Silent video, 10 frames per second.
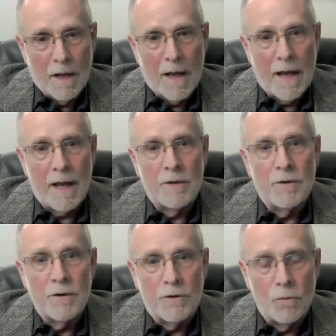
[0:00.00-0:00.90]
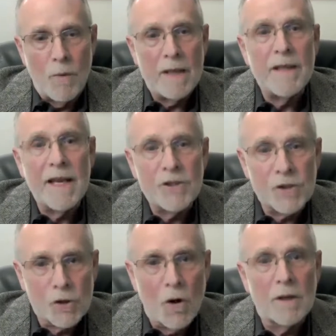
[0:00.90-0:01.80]
And when they
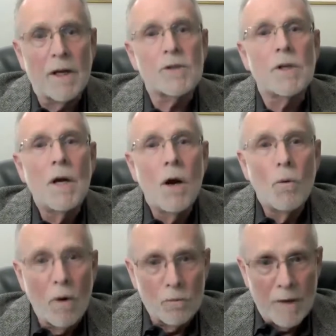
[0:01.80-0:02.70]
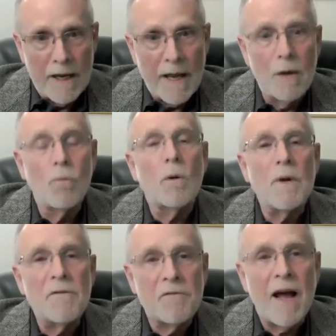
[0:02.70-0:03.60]
sought us, what we
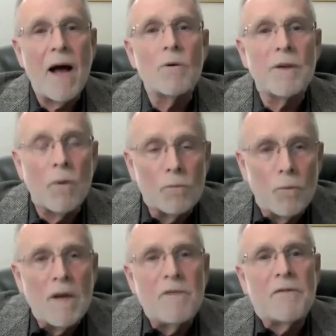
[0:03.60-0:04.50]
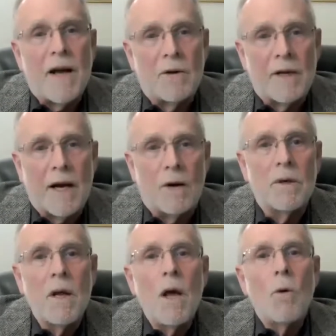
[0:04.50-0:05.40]
found out
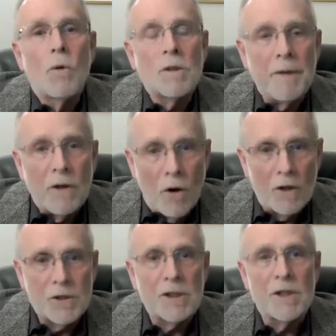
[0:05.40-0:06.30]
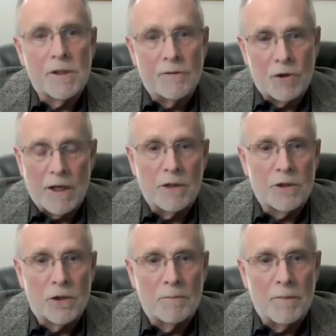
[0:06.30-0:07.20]
was, because things have
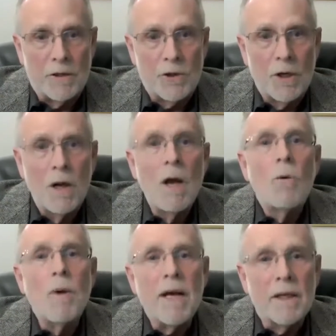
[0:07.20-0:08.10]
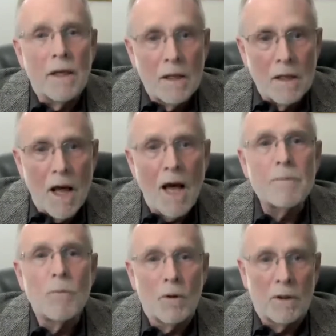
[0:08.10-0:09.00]
changed so much, we had a lot
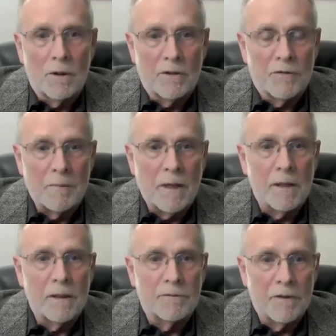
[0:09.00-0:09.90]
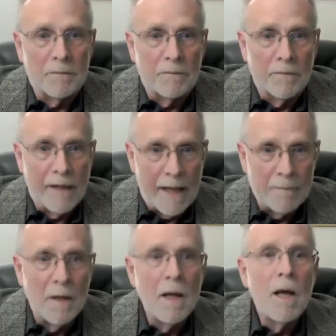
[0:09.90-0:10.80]
more to learn from
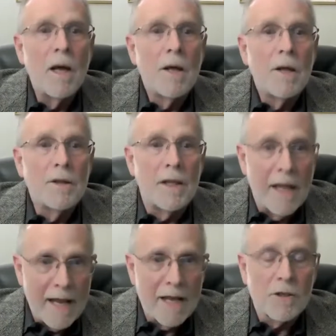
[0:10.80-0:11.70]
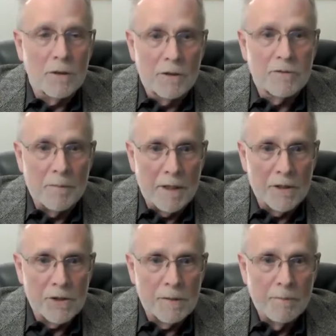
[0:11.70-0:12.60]
them than they had to learn from
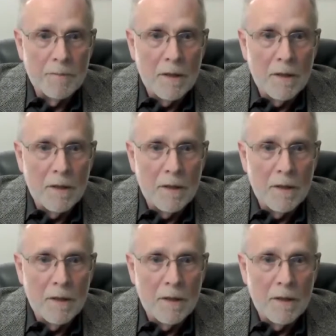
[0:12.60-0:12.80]
us.